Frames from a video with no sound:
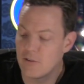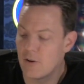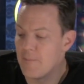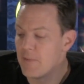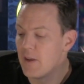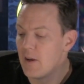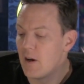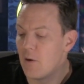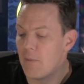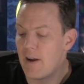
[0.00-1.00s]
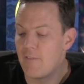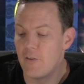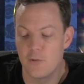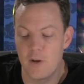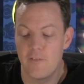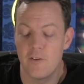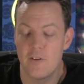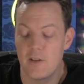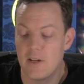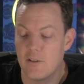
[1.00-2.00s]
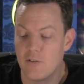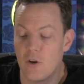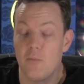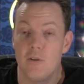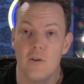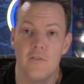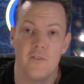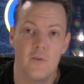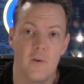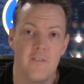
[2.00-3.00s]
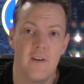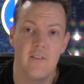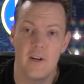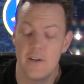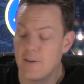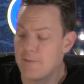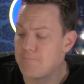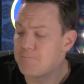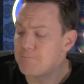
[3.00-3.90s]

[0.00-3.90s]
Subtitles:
So I have this rifle scope zeroed for 25-100,